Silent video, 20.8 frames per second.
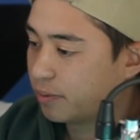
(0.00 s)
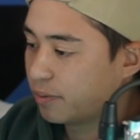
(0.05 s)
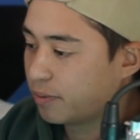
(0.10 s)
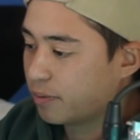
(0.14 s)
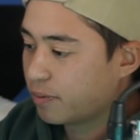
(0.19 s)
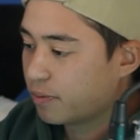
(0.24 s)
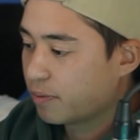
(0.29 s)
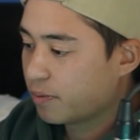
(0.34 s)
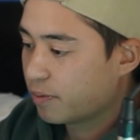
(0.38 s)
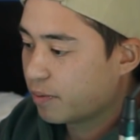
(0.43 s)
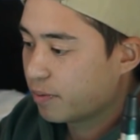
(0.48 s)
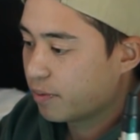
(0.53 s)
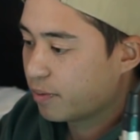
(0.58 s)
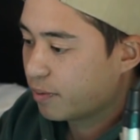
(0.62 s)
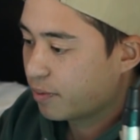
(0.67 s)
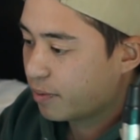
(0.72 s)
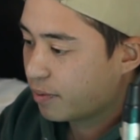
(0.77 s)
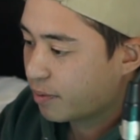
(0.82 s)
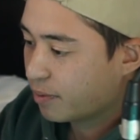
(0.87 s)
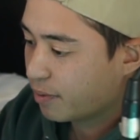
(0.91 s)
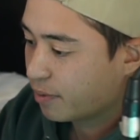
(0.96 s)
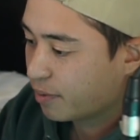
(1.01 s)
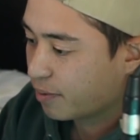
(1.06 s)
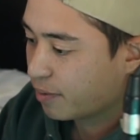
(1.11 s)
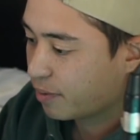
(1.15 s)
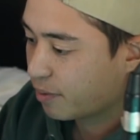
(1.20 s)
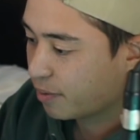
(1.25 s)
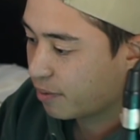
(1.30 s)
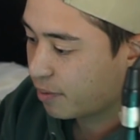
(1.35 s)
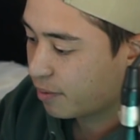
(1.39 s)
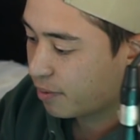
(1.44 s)

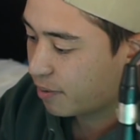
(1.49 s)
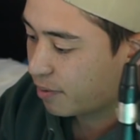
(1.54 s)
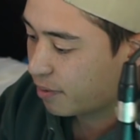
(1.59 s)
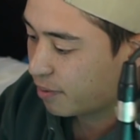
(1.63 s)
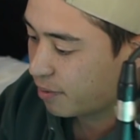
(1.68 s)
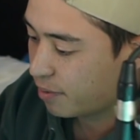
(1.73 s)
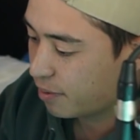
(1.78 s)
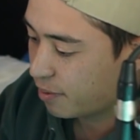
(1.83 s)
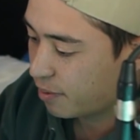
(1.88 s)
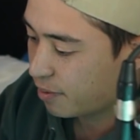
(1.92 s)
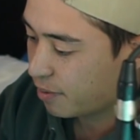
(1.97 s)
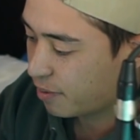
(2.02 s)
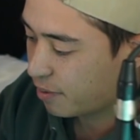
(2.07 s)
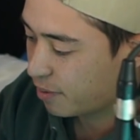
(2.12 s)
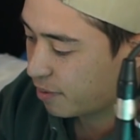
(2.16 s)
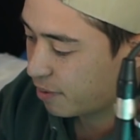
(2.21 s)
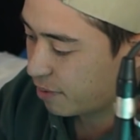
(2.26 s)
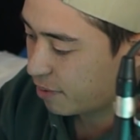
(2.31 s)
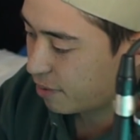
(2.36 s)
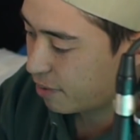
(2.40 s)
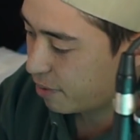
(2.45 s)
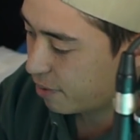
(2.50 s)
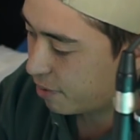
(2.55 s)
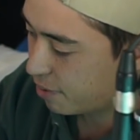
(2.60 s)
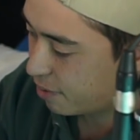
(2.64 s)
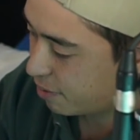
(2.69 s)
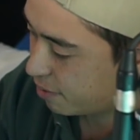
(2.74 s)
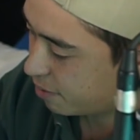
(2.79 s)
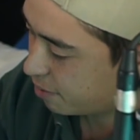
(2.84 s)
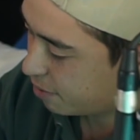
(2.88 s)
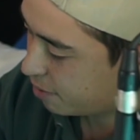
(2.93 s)

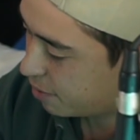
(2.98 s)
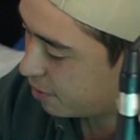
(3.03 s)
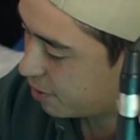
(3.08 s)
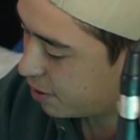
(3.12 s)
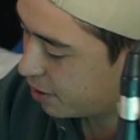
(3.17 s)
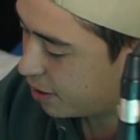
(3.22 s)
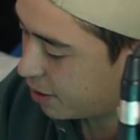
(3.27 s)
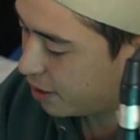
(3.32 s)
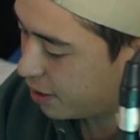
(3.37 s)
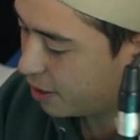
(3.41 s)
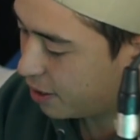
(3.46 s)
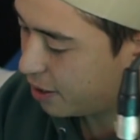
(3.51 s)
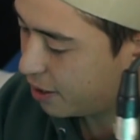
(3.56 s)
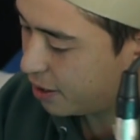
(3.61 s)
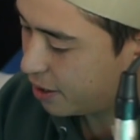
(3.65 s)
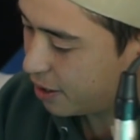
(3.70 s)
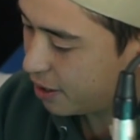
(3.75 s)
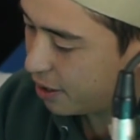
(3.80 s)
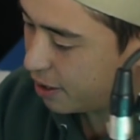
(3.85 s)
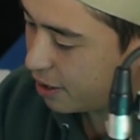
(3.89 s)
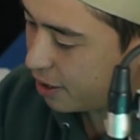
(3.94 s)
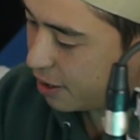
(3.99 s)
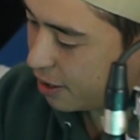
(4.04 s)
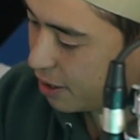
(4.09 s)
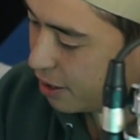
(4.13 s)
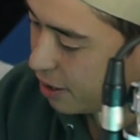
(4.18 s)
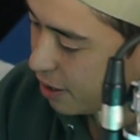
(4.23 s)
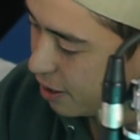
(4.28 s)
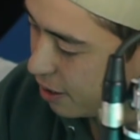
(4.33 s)
The person shown says nothing.